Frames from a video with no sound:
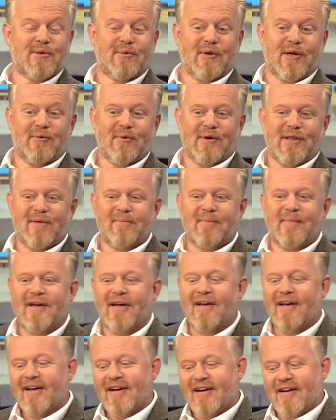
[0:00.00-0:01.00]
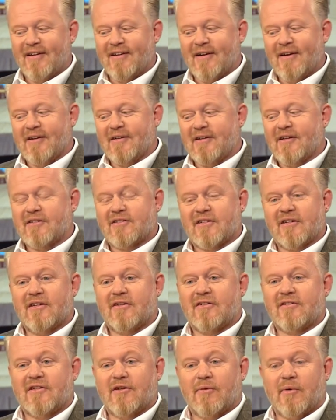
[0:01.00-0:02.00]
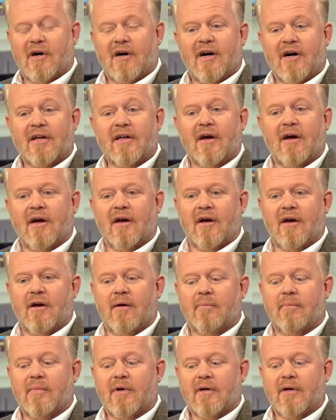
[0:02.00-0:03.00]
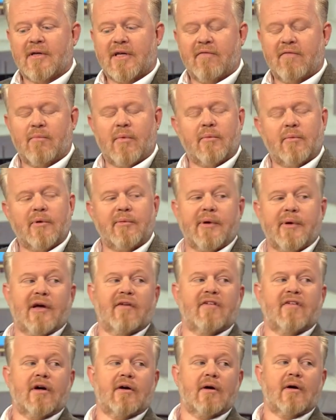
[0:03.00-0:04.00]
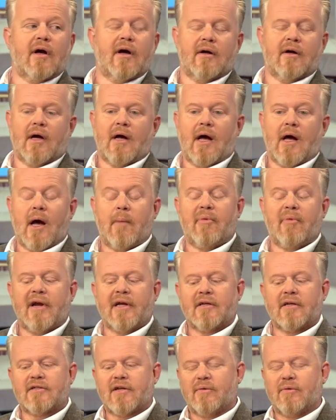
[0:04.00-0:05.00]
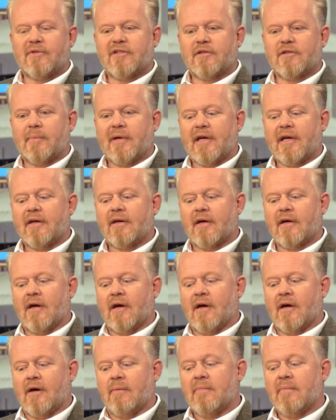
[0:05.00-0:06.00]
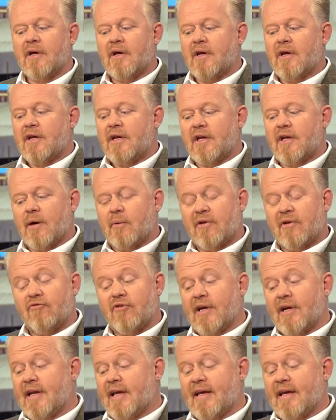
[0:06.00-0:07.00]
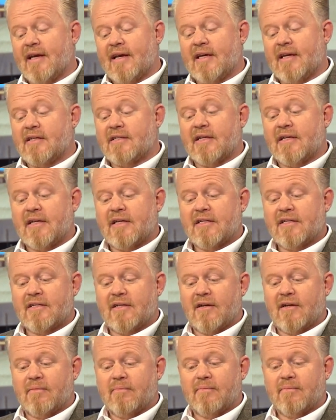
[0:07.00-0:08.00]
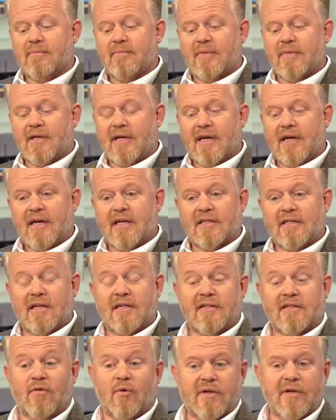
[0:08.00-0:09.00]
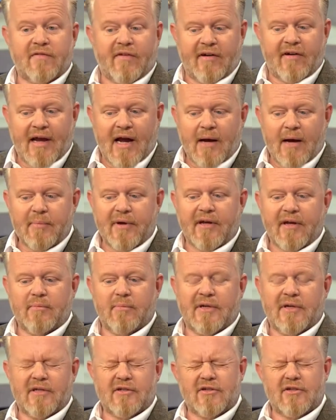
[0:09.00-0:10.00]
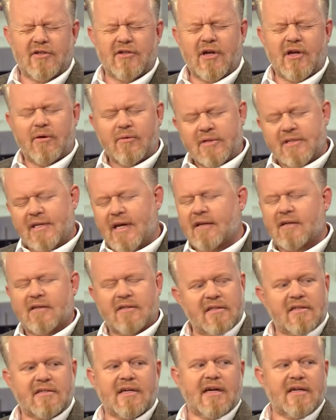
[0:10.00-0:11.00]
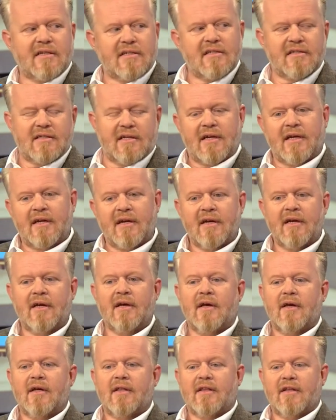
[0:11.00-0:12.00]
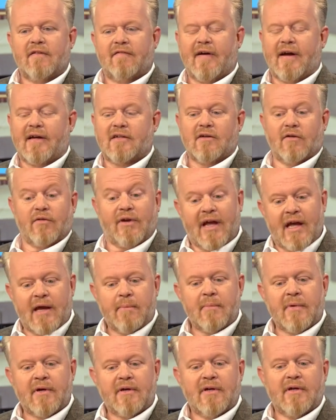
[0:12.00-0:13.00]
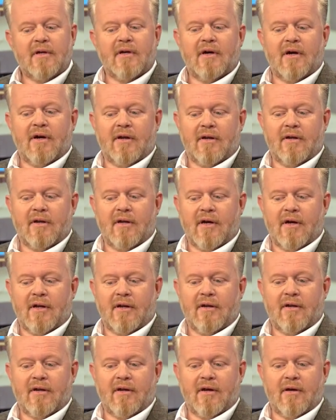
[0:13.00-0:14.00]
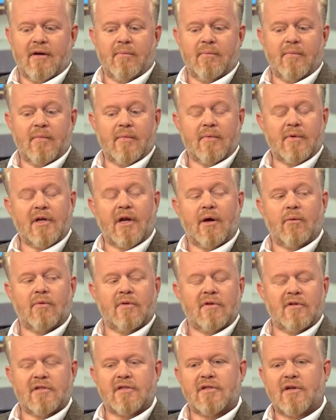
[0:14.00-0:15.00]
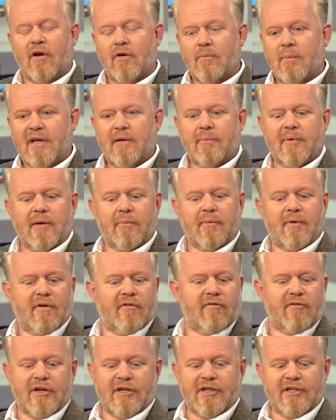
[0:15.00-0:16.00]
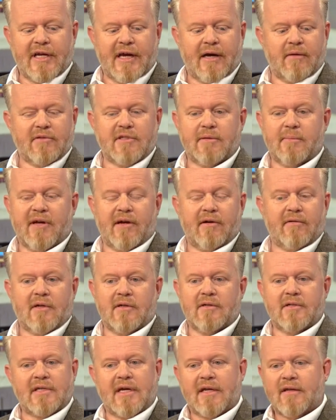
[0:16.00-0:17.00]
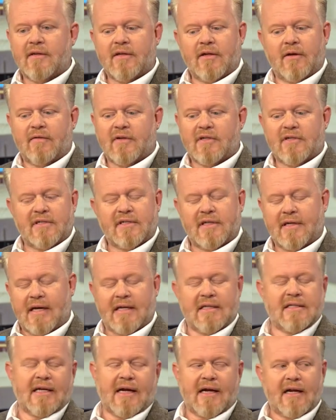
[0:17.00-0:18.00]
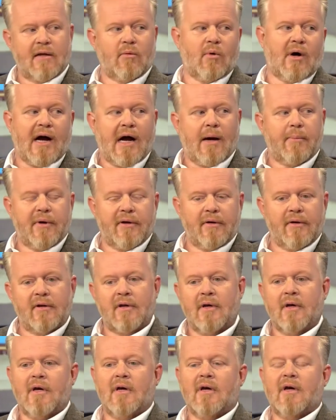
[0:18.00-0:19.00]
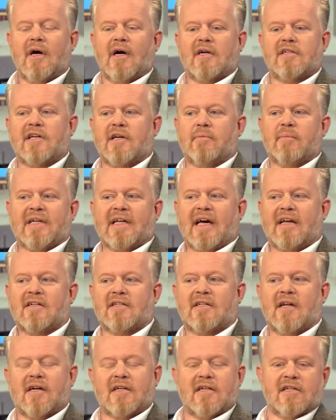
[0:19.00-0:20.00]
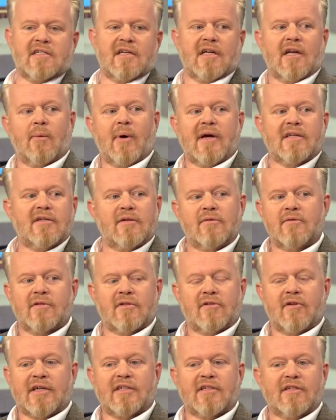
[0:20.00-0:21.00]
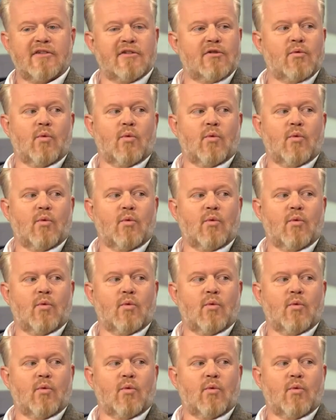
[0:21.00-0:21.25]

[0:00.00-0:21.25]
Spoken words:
week with him, and as do I, give mum a bit of a break, so to speak. You know, and really he's always very happy, but it's just so sad, as I say, to see the effect on him. And you know, there's so many people that have reached out to me and said, you know, this is exactly what happened. I see my dad as like a silhouette who's gradually just